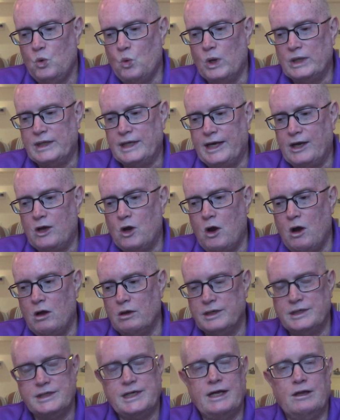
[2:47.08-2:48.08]
what they
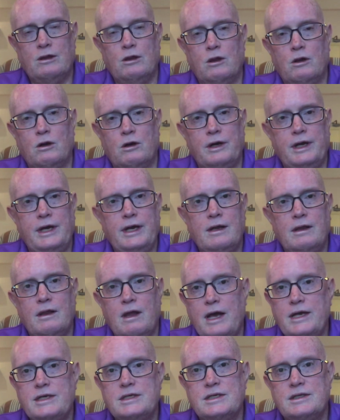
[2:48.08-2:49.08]
call is a learning
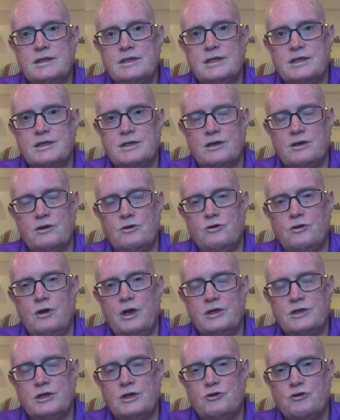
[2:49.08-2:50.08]
license.
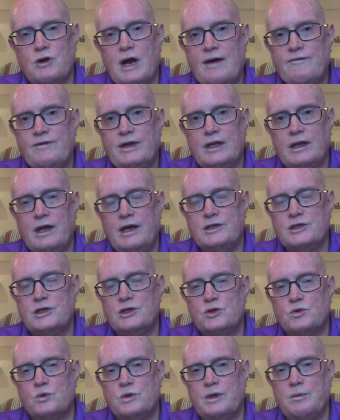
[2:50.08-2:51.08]
It's a driving
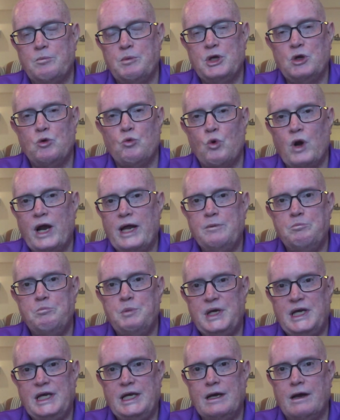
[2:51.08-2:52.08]
license with a big
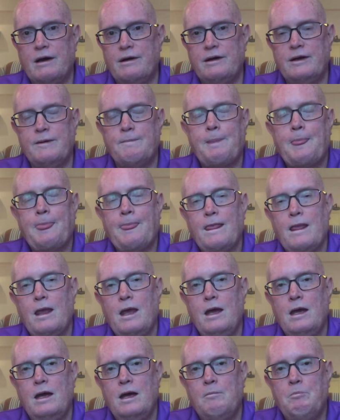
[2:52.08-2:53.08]
red P on it.
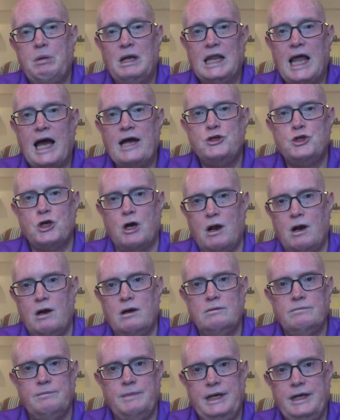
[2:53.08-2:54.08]

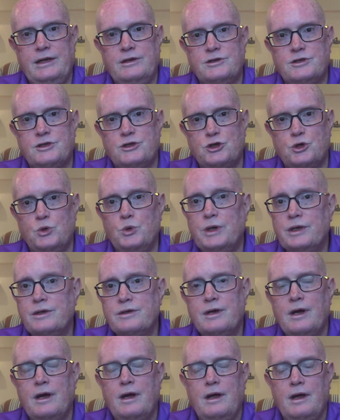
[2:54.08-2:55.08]
Pelajar means
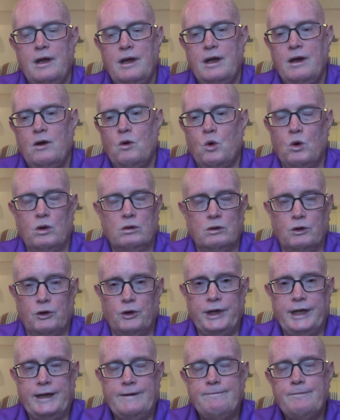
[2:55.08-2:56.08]
student or
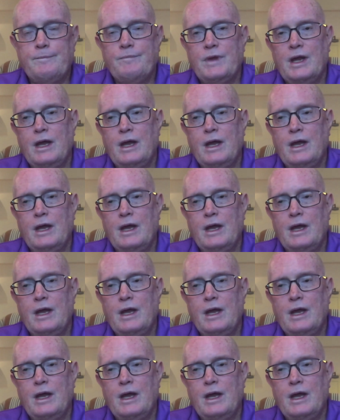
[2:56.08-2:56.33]
learning.